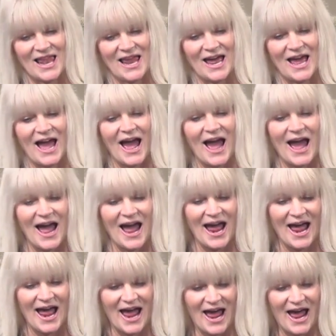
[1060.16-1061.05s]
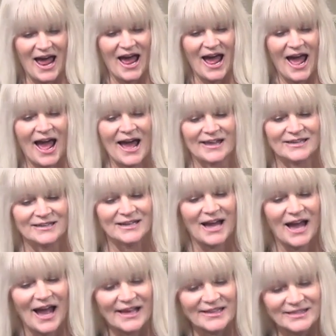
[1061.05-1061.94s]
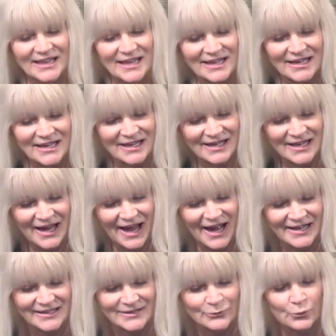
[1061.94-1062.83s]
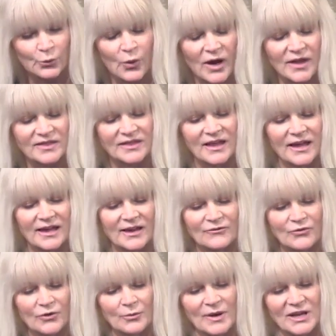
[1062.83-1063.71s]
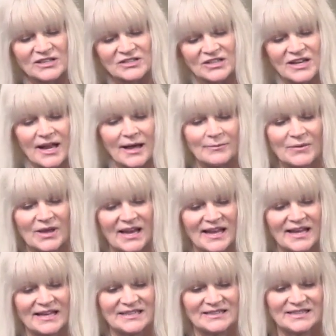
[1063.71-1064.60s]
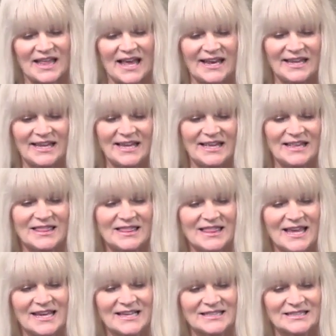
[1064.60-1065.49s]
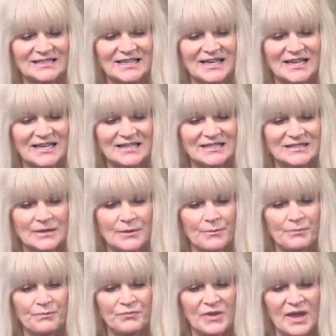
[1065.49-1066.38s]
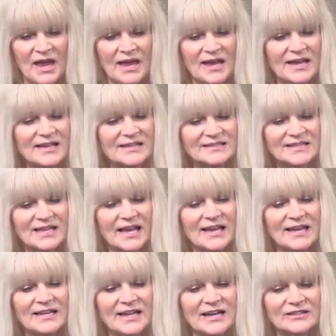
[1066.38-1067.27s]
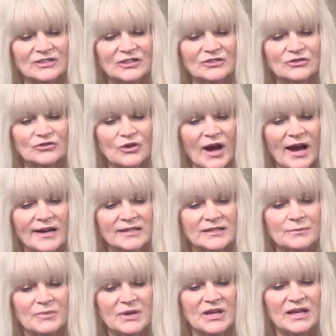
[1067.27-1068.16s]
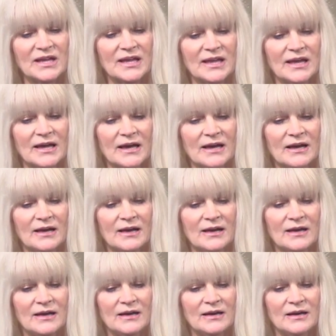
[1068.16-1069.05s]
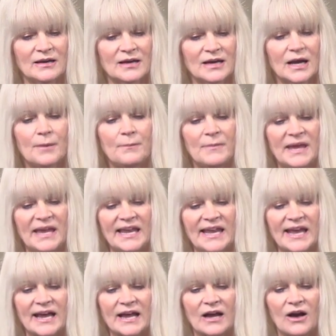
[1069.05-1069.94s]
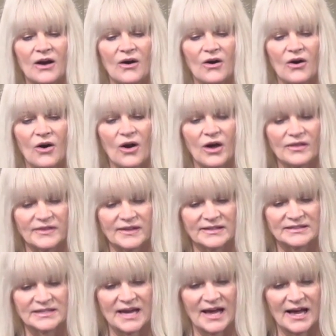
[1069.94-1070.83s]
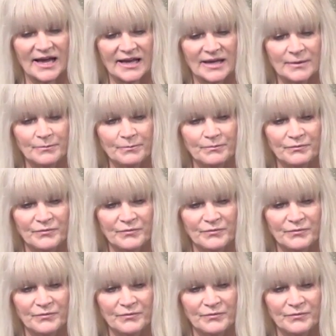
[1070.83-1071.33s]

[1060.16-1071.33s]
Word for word: Go ahead. On. Hi. I think I the information I'm getting is that he thinks he's he's he doesn't try to be comedic all the time,